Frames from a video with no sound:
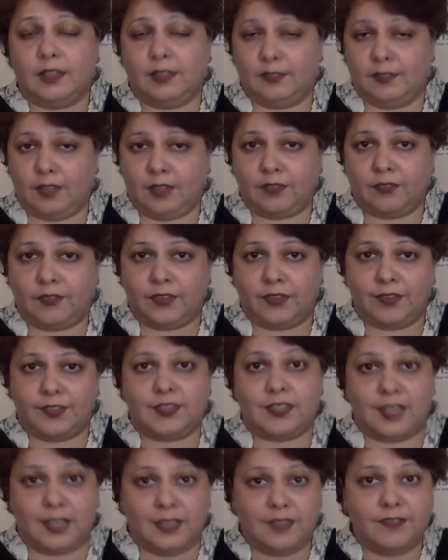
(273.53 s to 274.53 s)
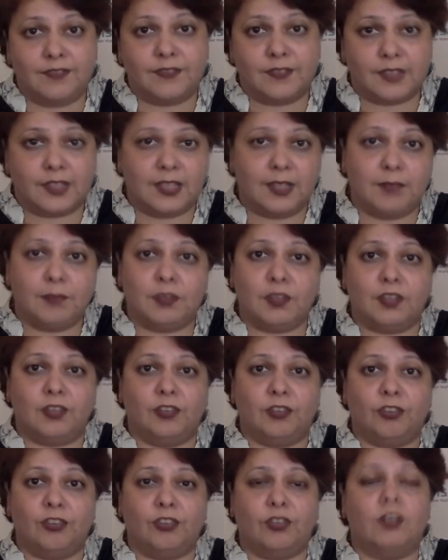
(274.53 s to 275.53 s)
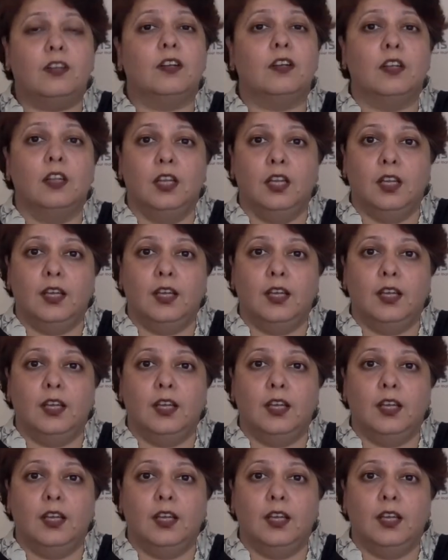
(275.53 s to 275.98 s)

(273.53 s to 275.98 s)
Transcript: as far as debt schemes are concerned,